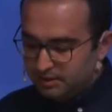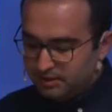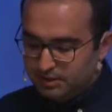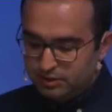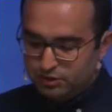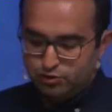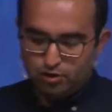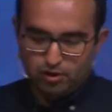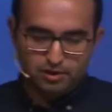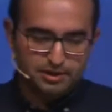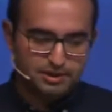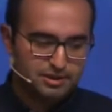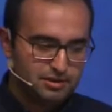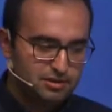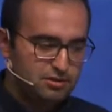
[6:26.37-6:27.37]
The
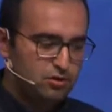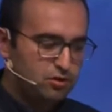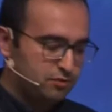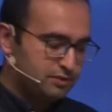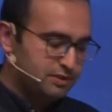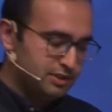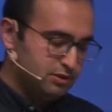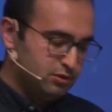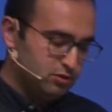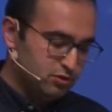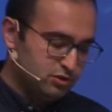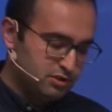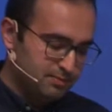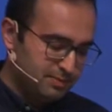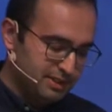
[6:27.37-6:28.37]
Journal of the
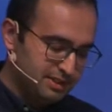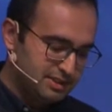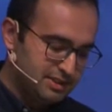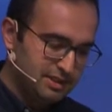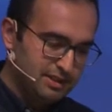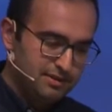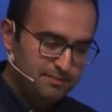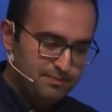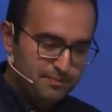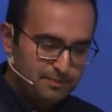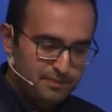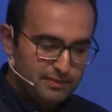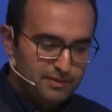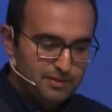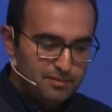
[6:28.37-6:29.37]
Usability
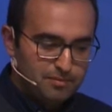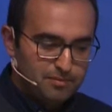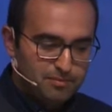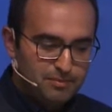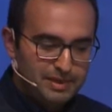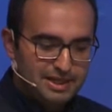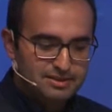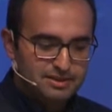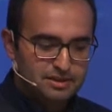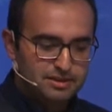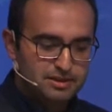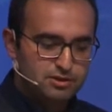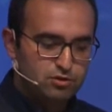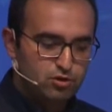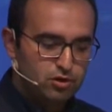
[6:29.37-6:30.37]
made a
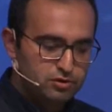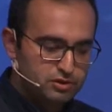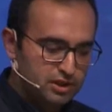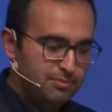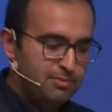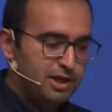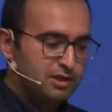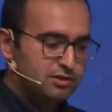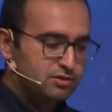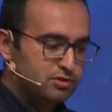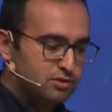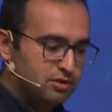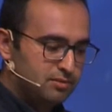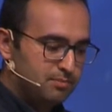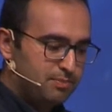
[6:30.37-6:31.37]
research about
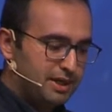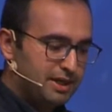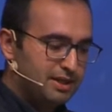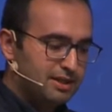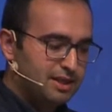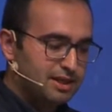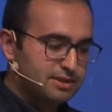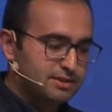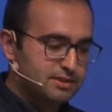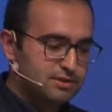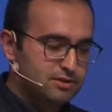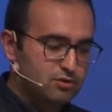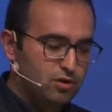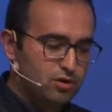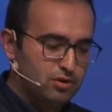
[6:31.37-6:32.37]
parallax
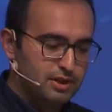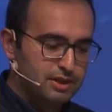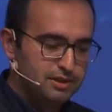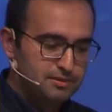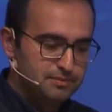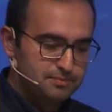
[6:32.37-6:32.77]
scrolling.